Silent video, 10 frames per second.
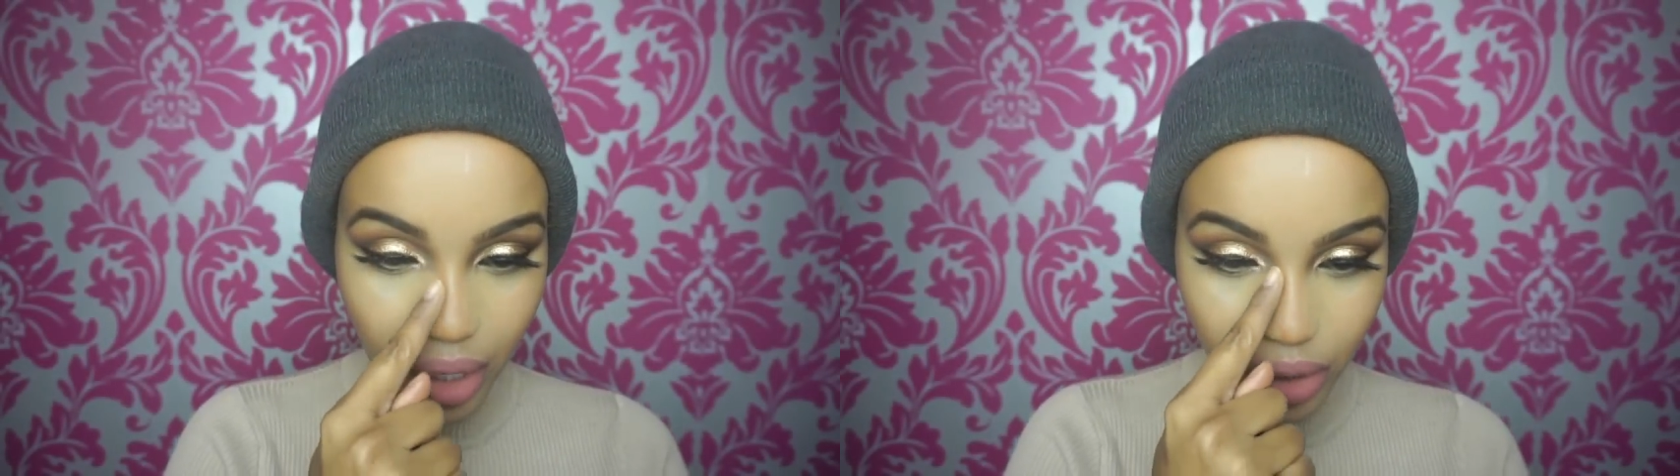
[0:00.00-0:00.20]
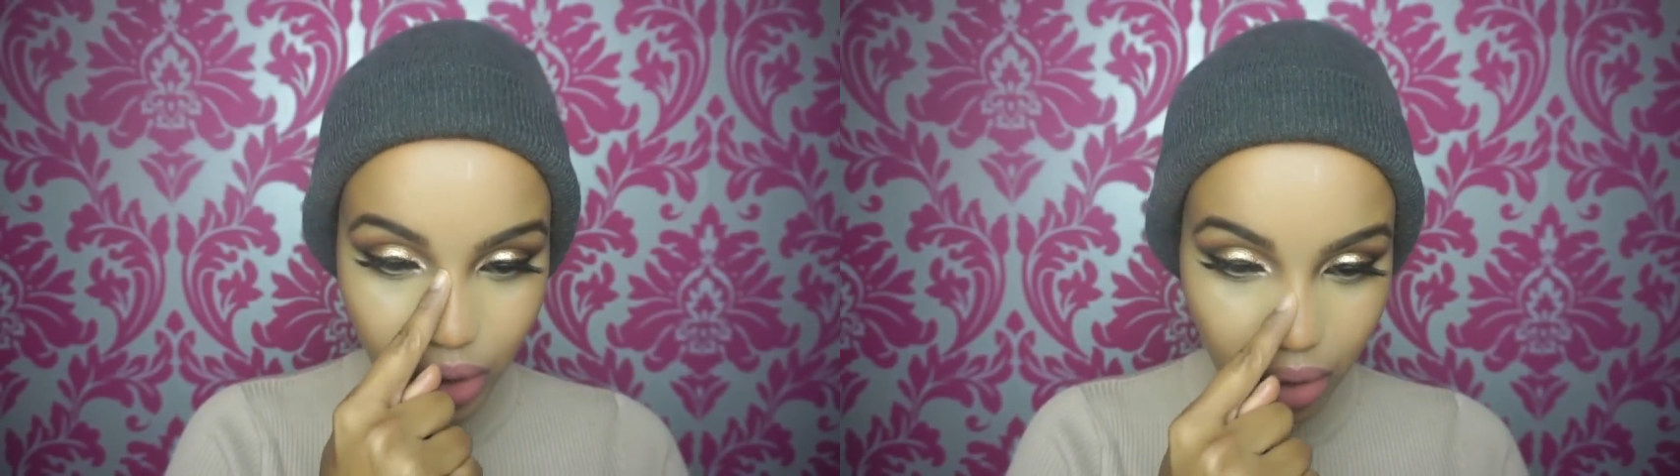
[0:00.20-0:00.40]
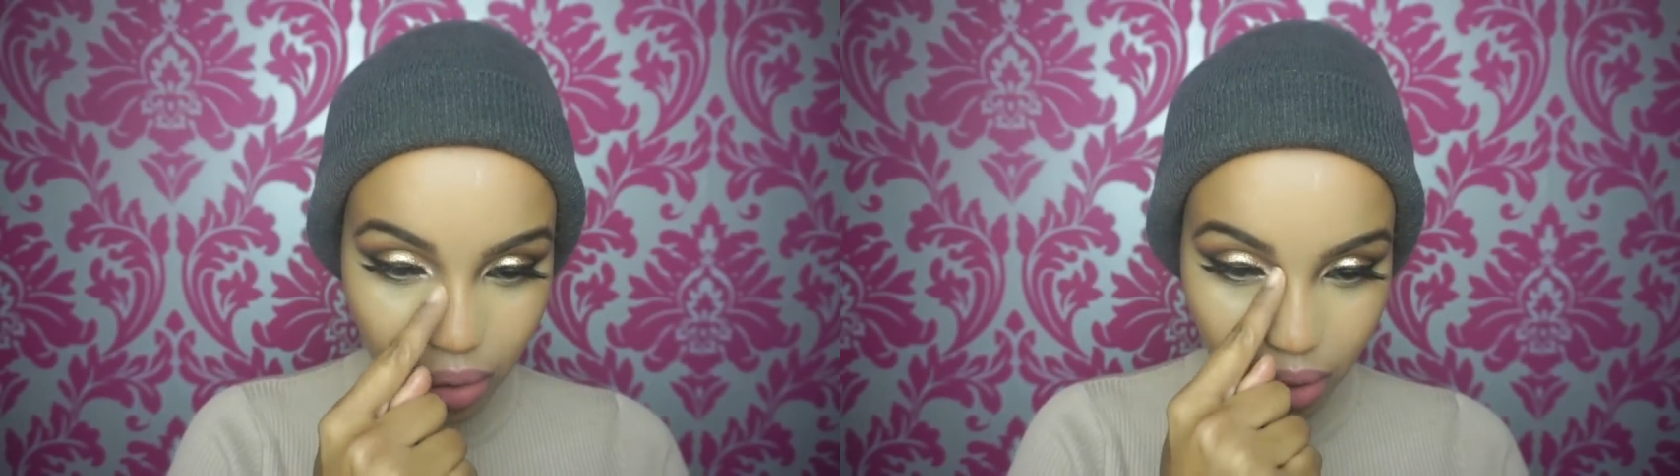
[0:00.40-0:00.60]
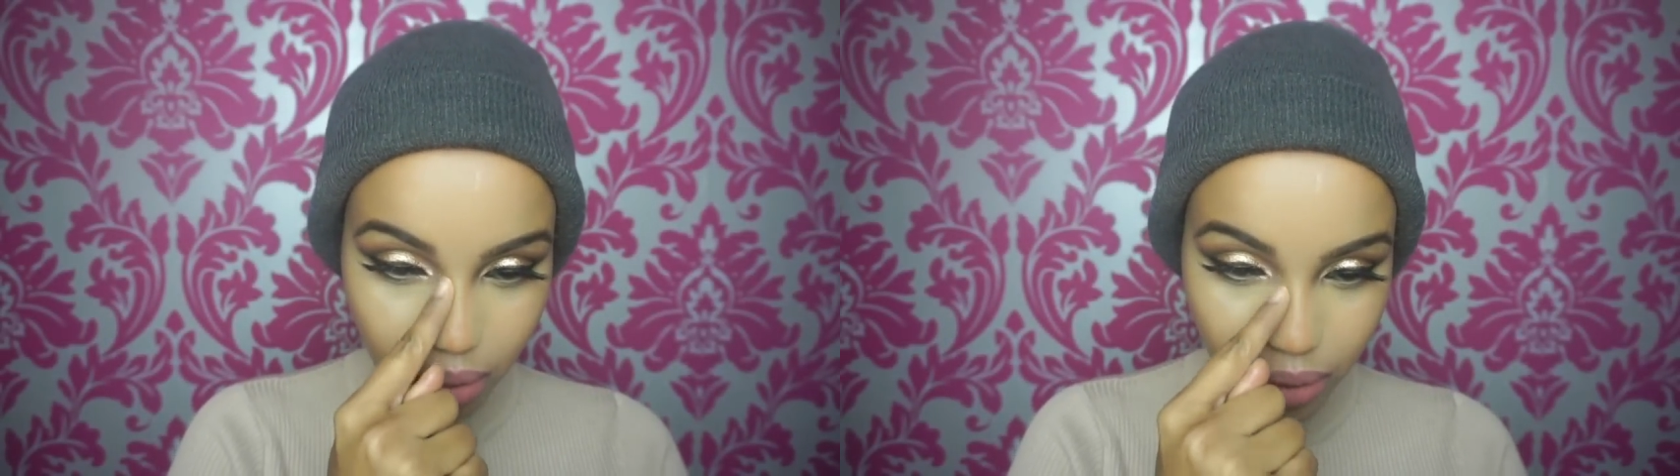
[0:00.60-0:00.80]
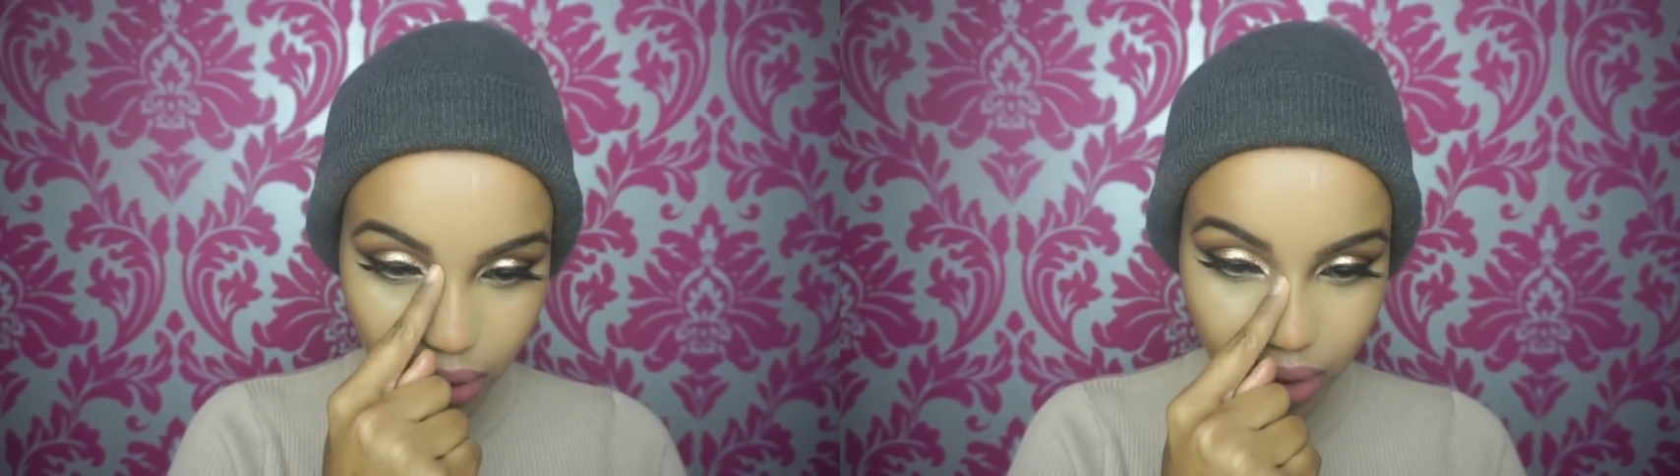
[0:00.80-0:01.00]
So
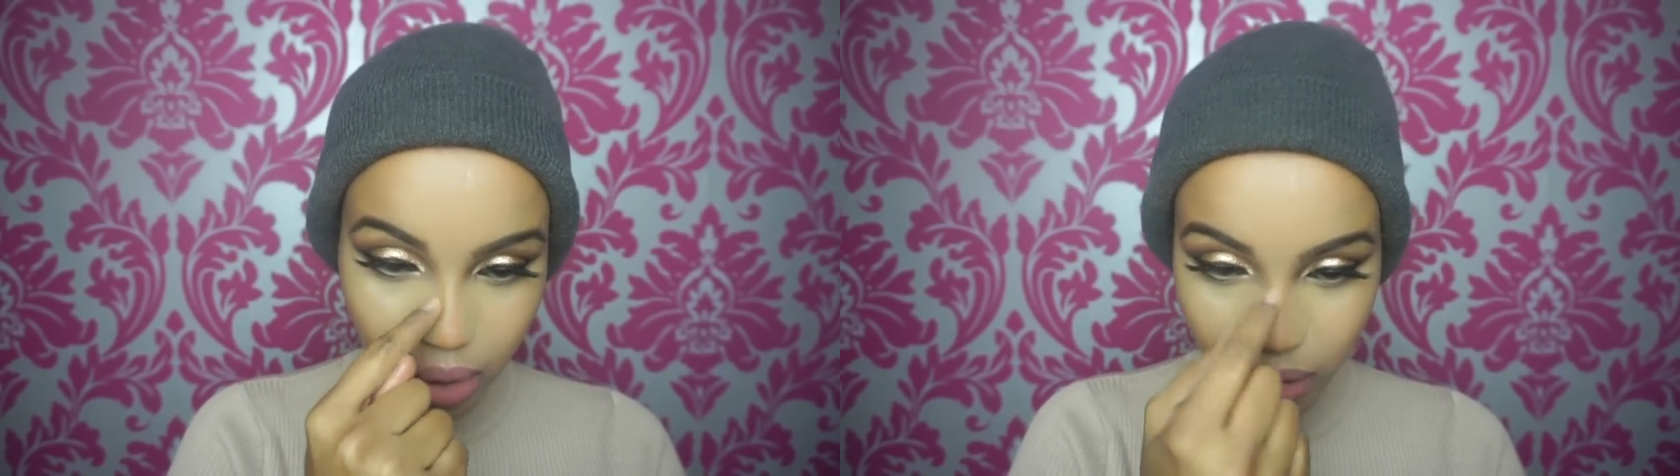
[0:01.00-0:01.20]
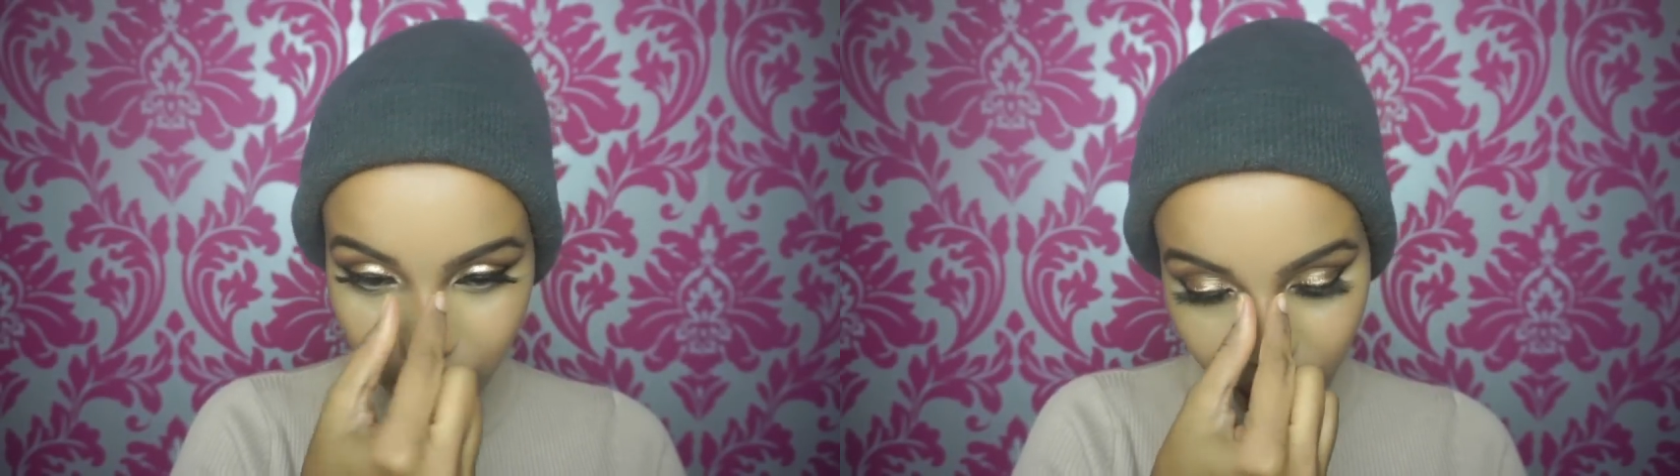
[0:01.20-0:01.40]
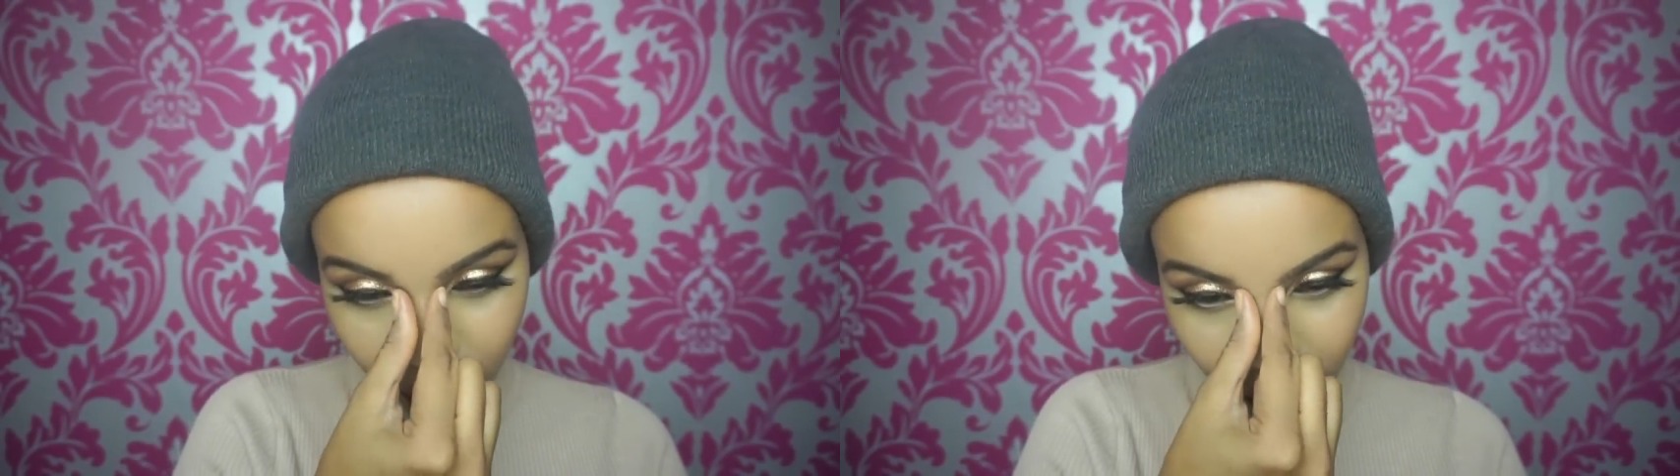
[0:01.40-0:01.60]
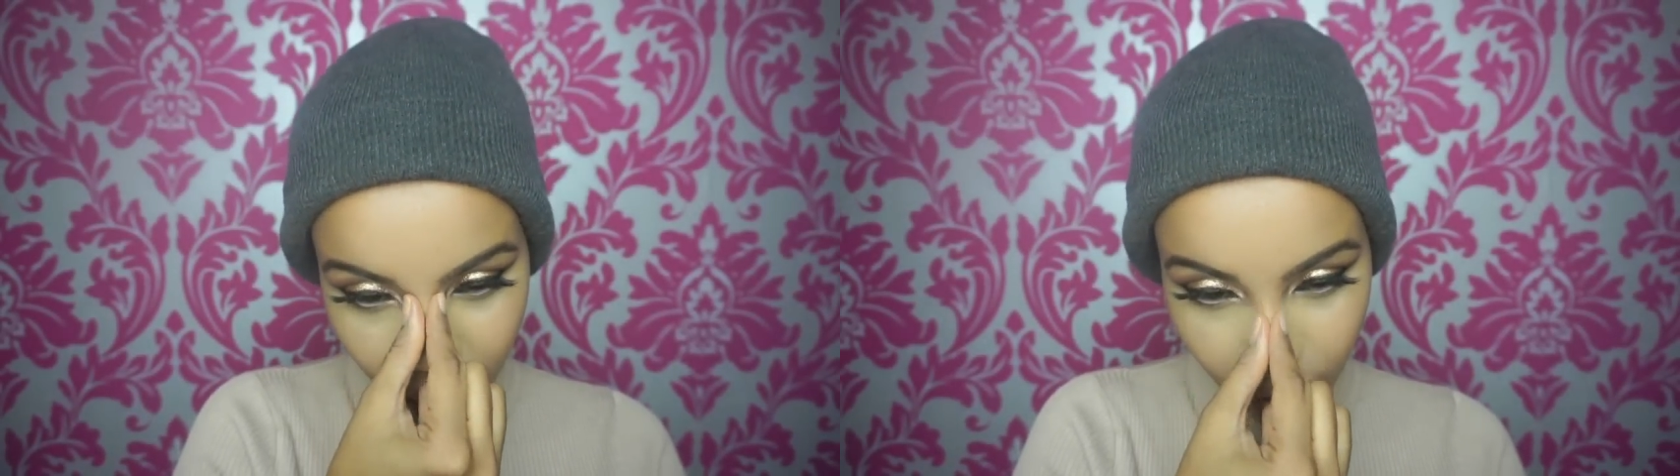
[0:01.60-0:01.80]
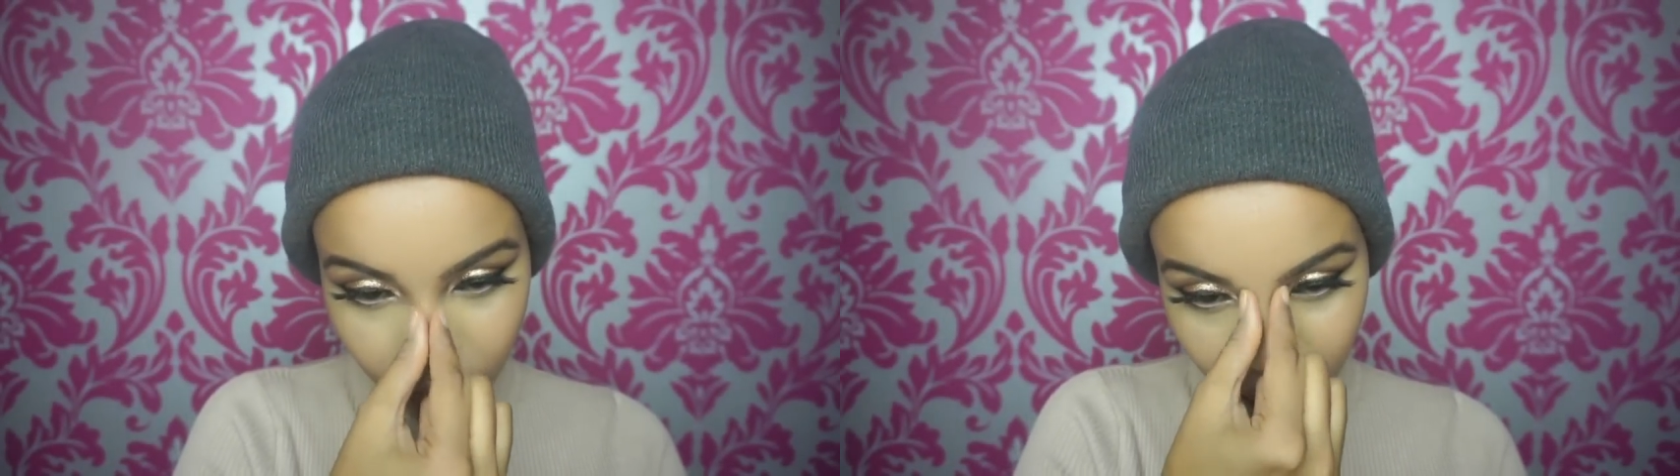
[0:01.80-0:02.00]
I'm just gonna take my
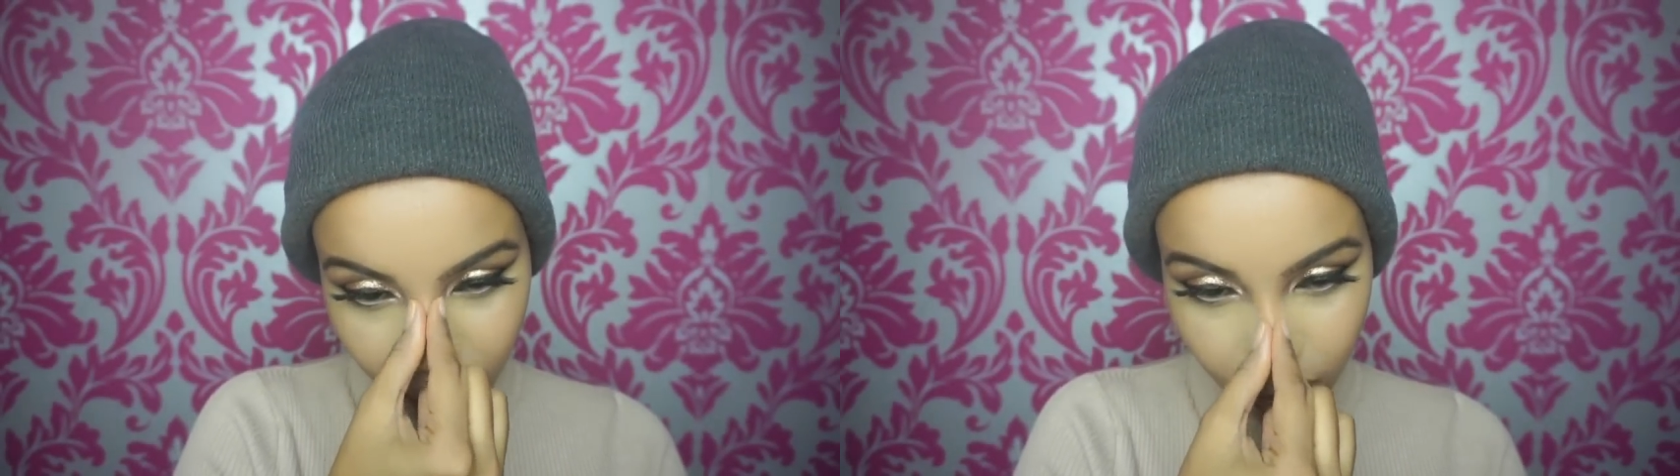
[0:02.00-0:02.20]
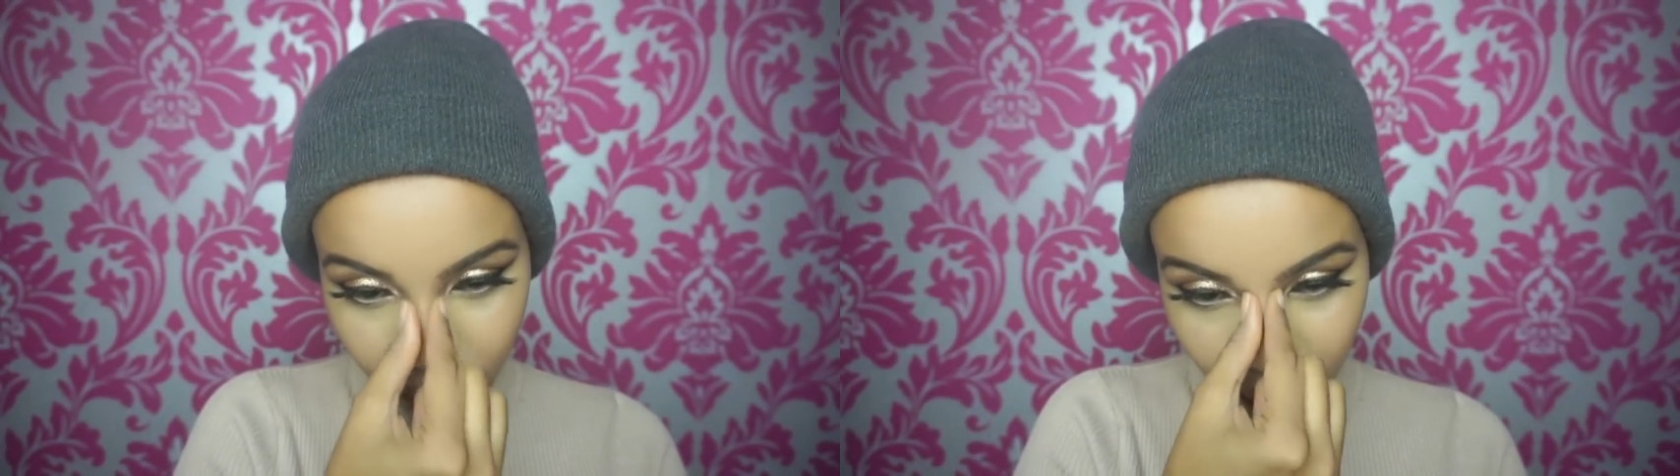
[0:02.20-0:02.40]
fingers